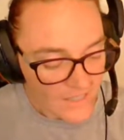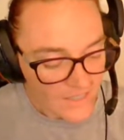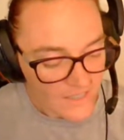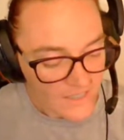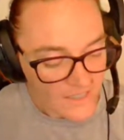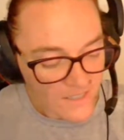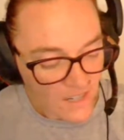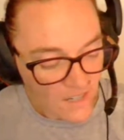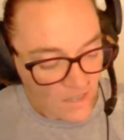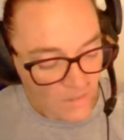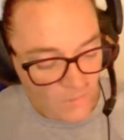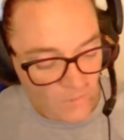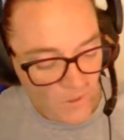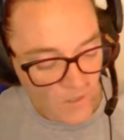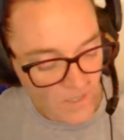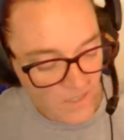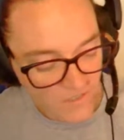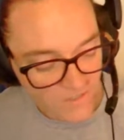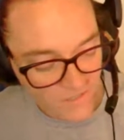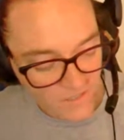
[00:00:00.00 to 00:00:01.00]
The dark
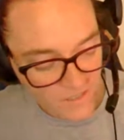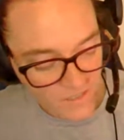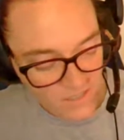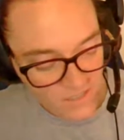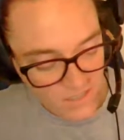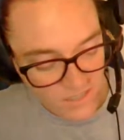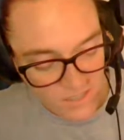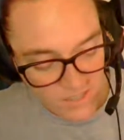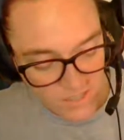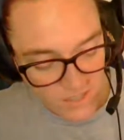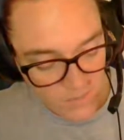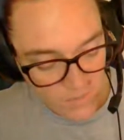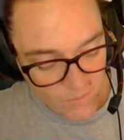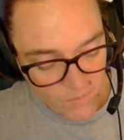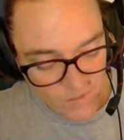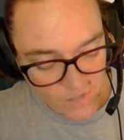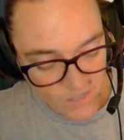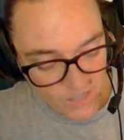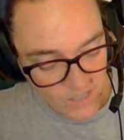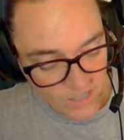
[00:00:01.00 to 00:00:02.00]
pointed firs stood up
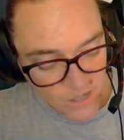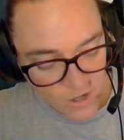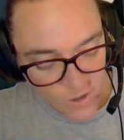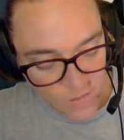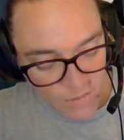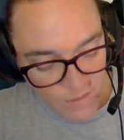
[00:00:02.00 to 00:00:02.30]
with the snow